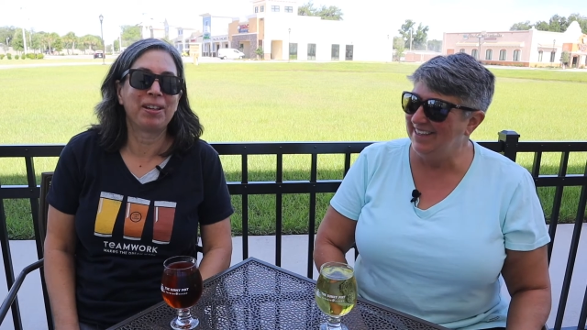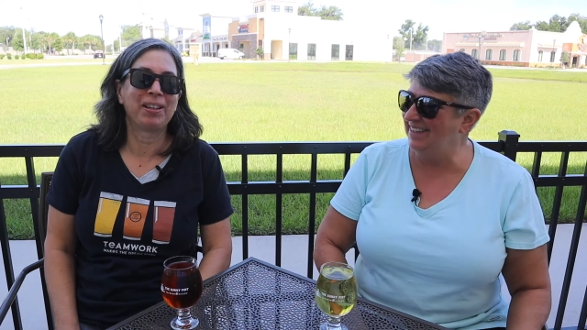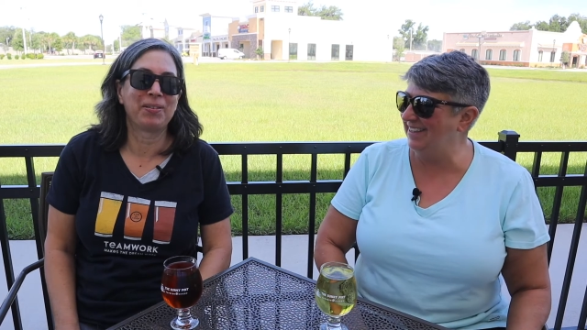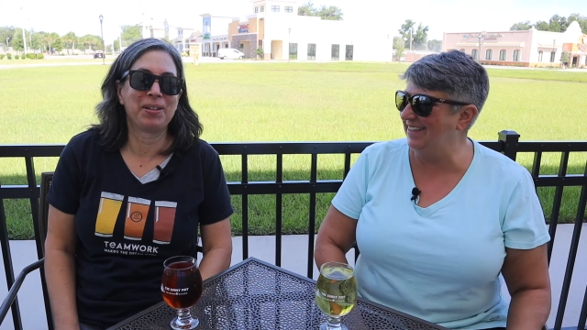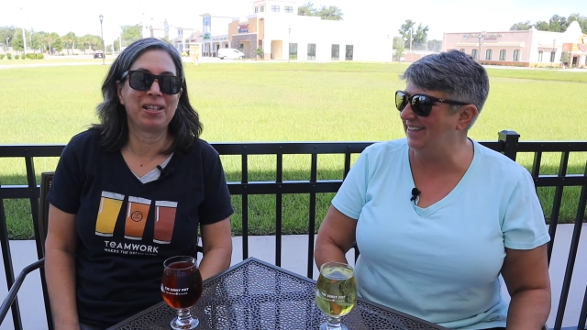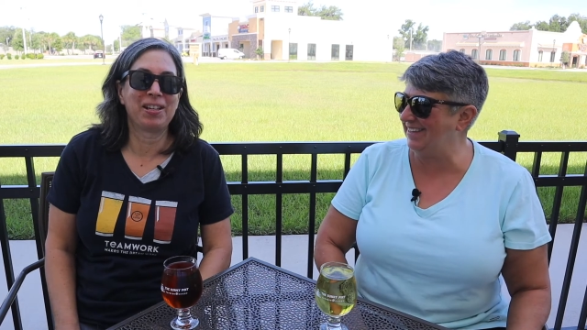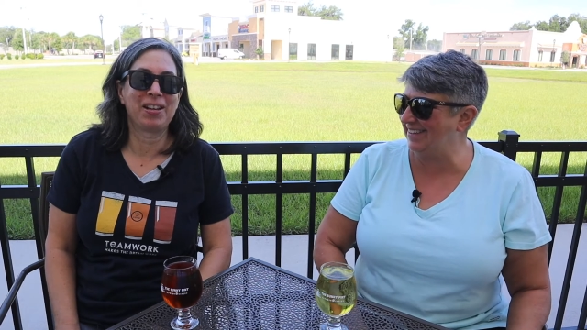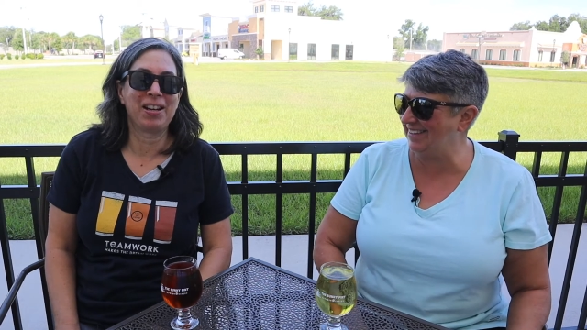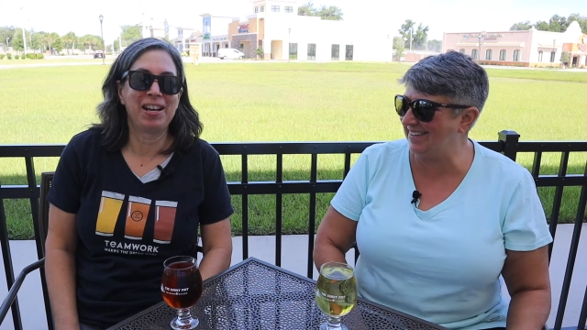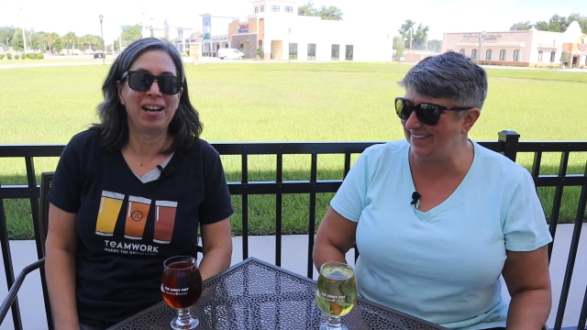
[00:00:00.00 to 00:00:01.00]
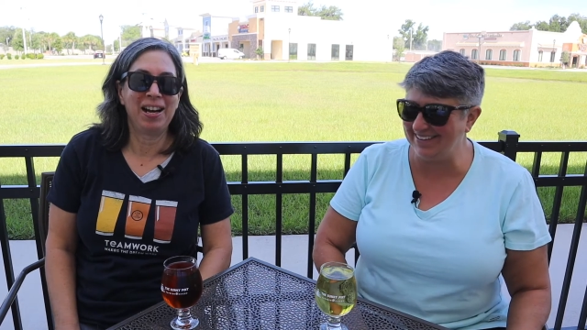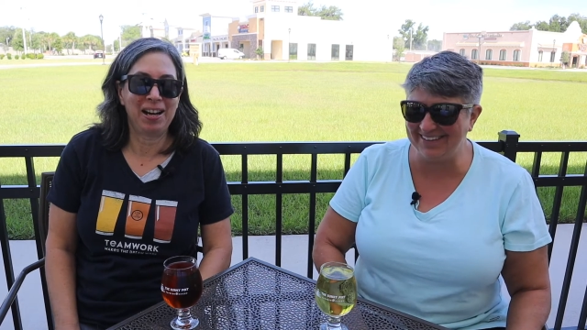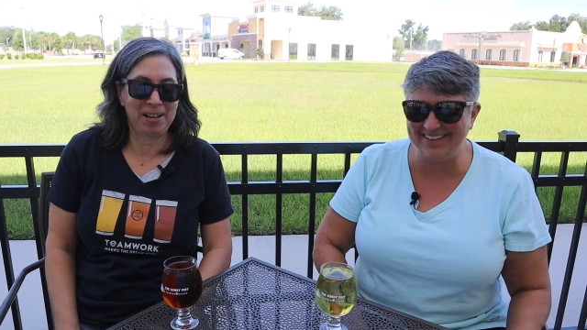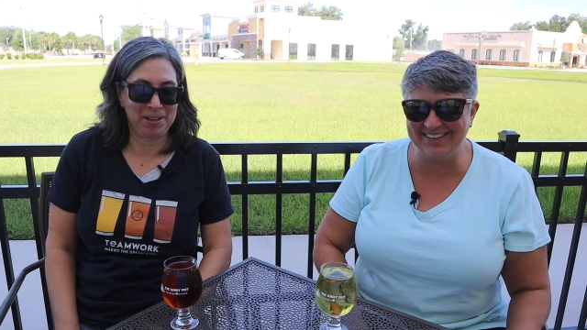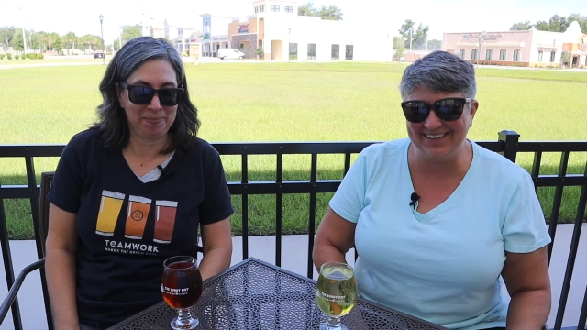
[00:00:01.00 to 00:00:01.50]
Speaker 1: really, really good.
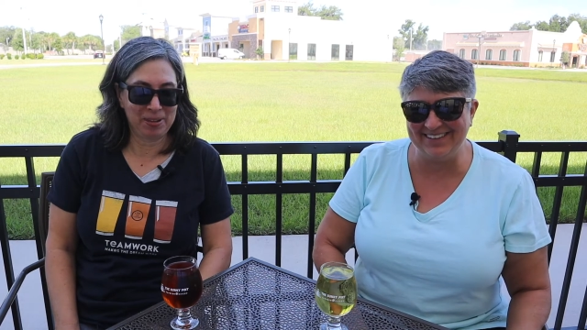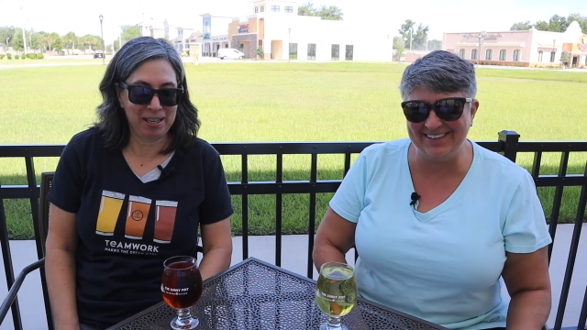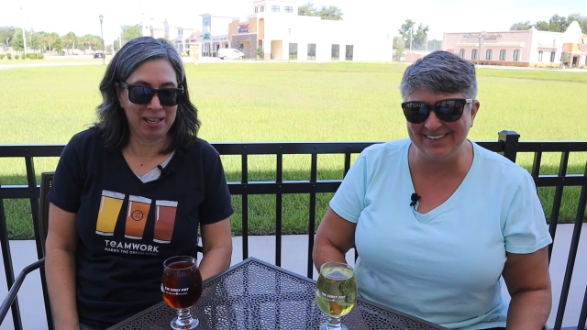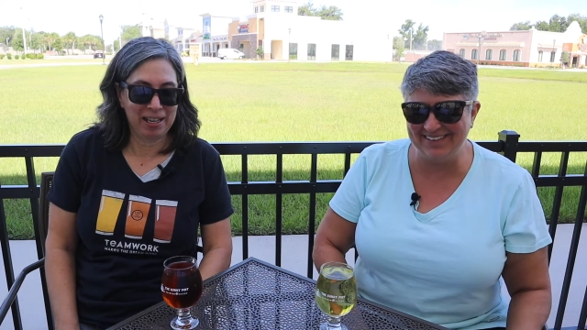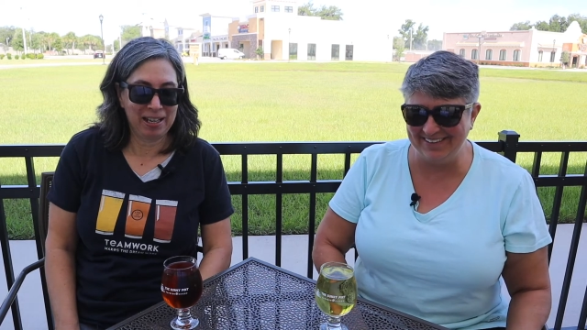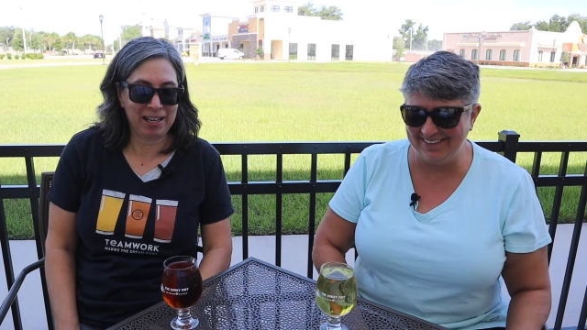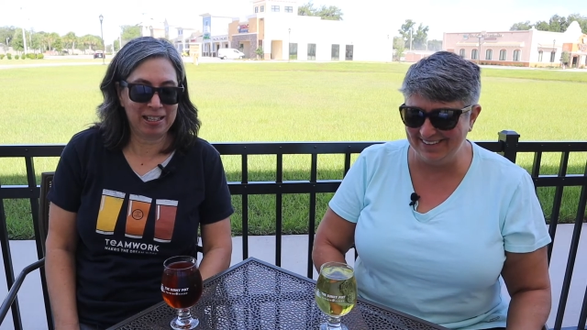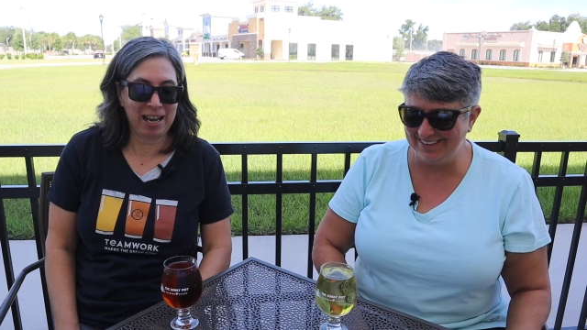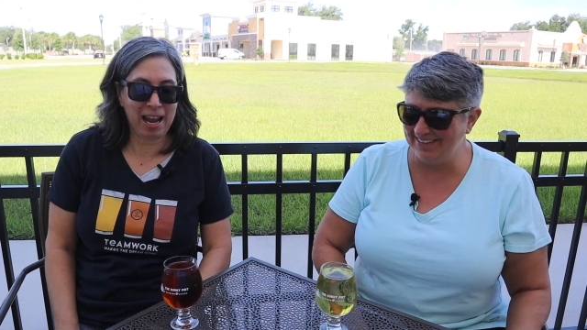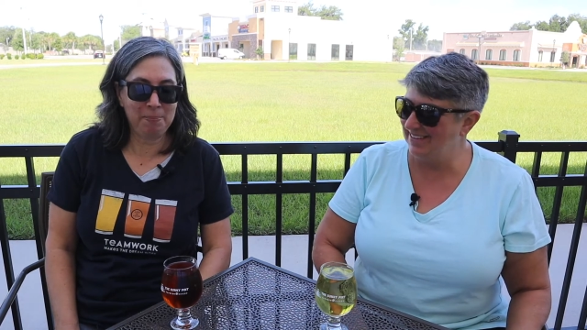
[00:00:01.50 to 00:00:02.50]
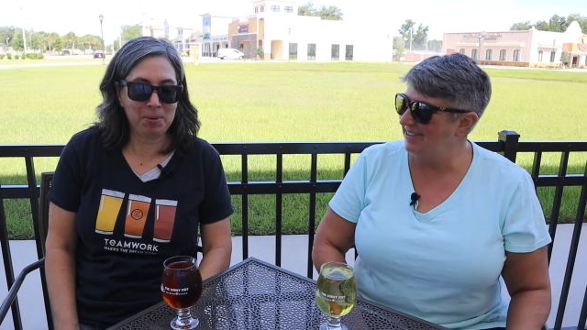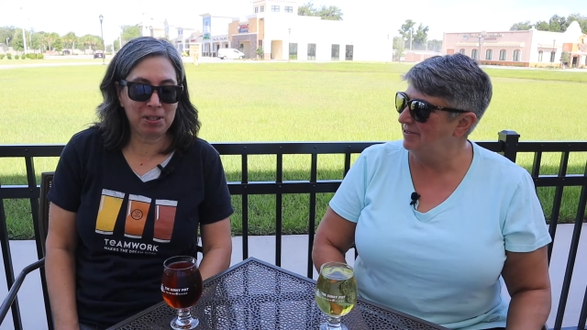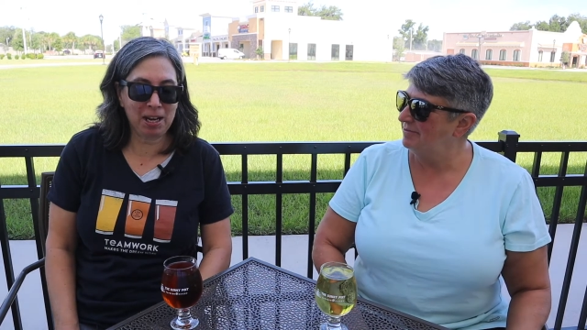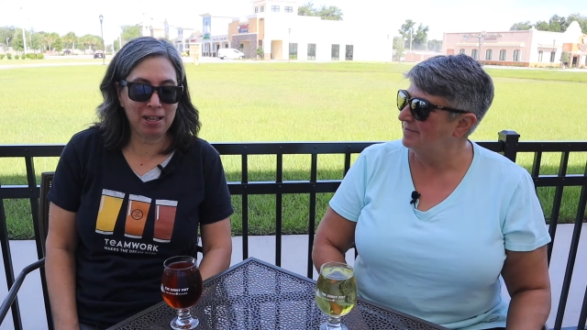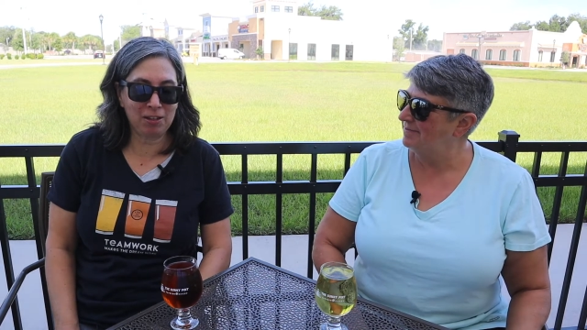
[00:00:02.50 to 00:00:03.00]
Um, like I said,
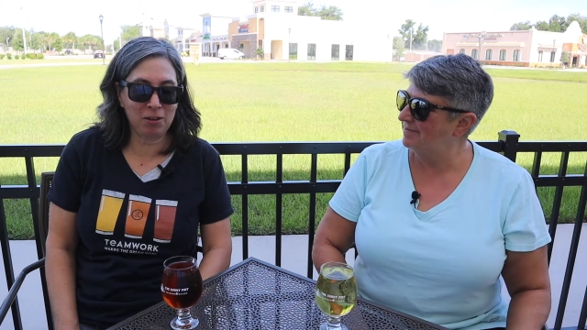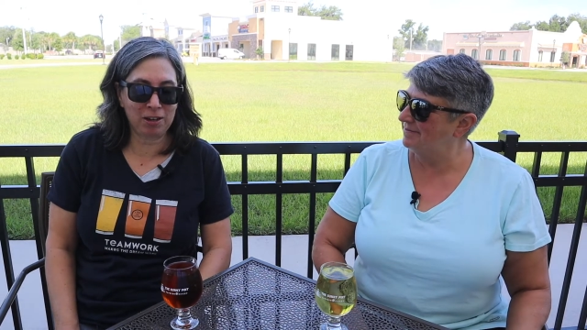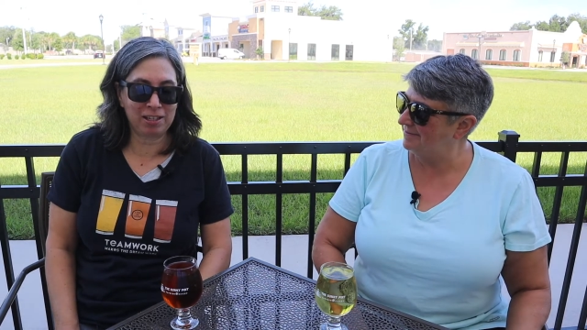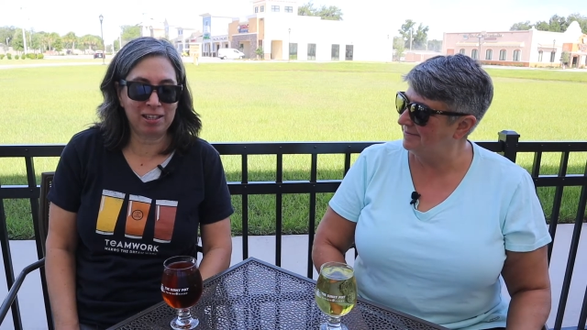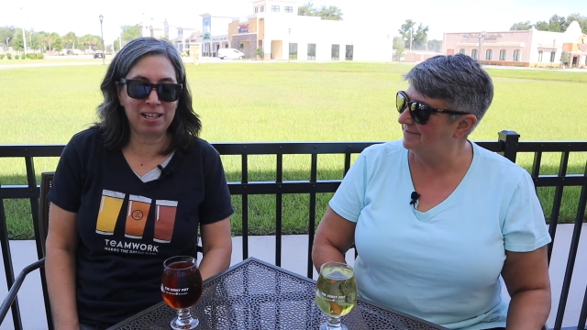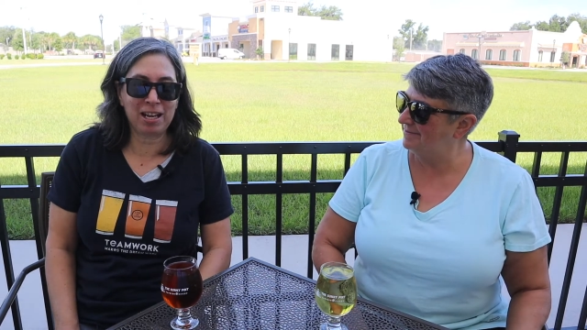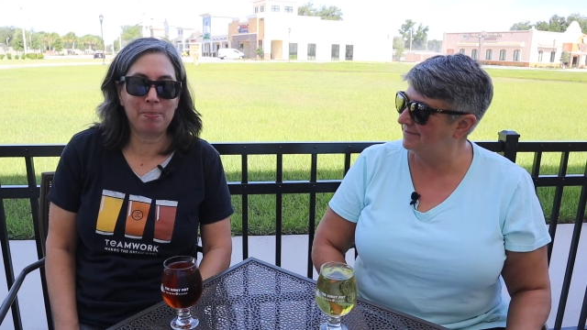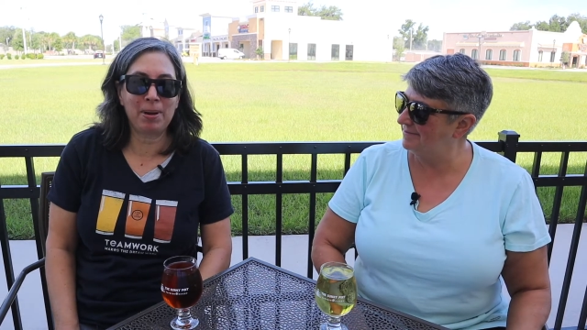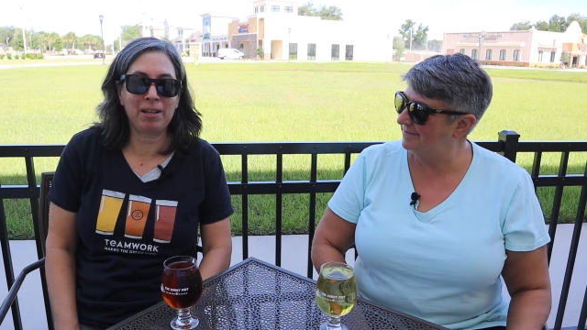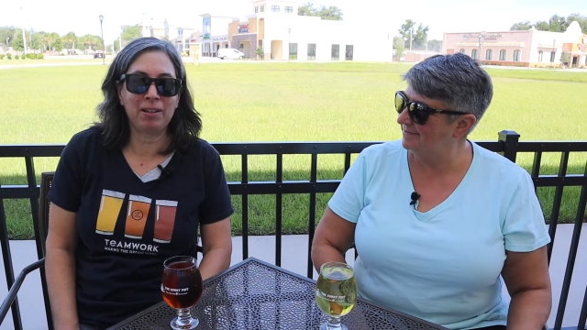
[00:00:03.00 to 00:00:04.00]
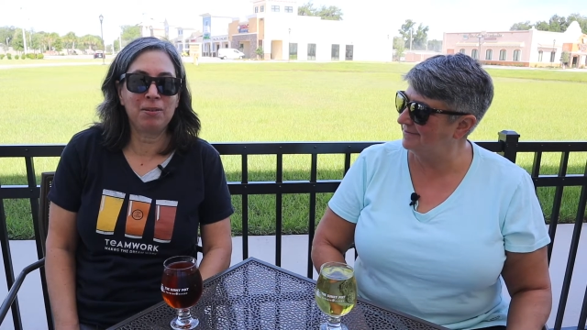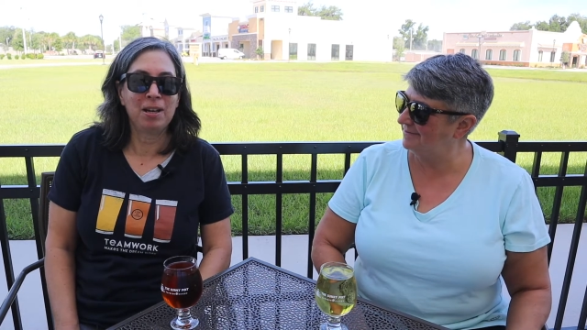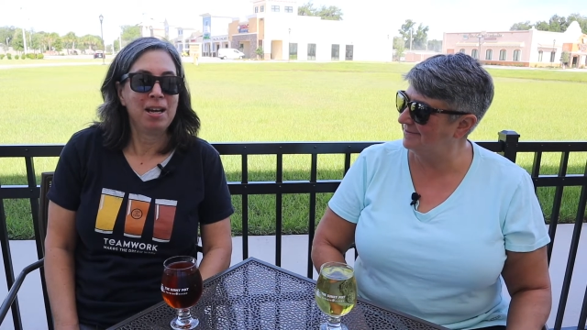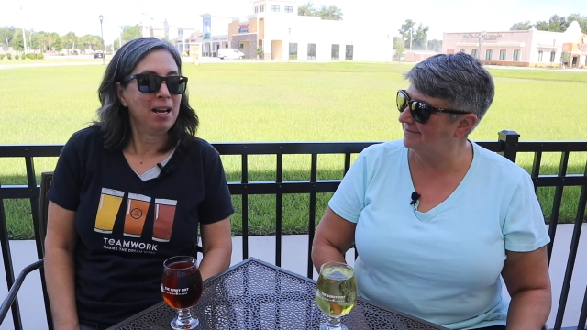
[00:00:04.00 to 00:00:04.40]
8%, so it can sneak up on you,